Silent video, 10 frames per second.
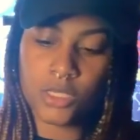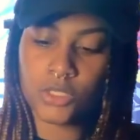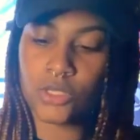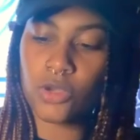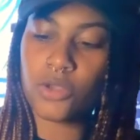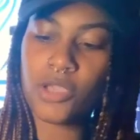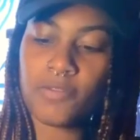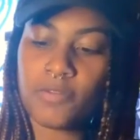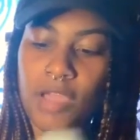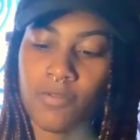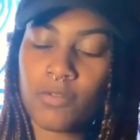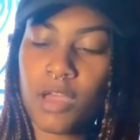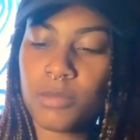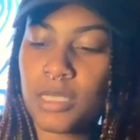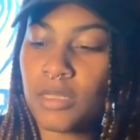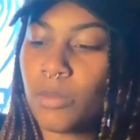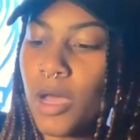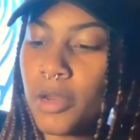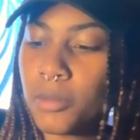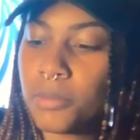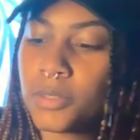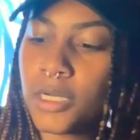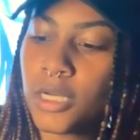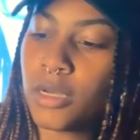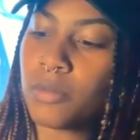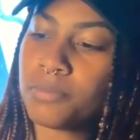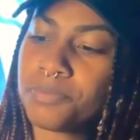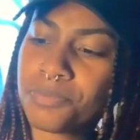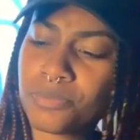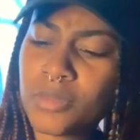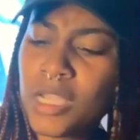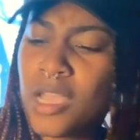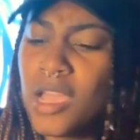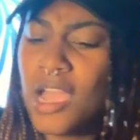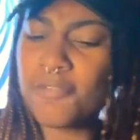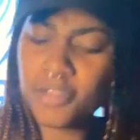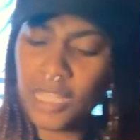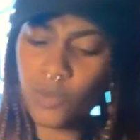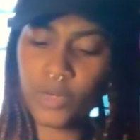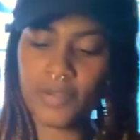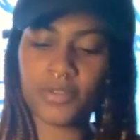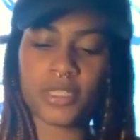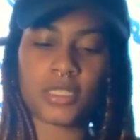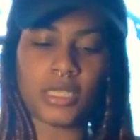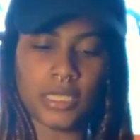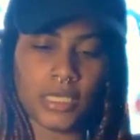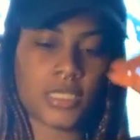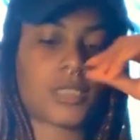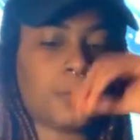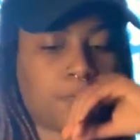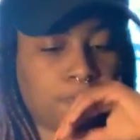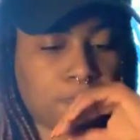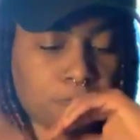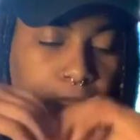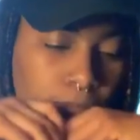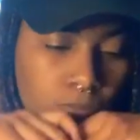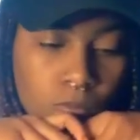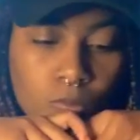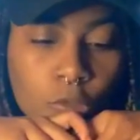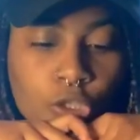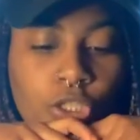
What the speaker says: So you have the 5 of Cups at the bottom. I feel like whatever this is, you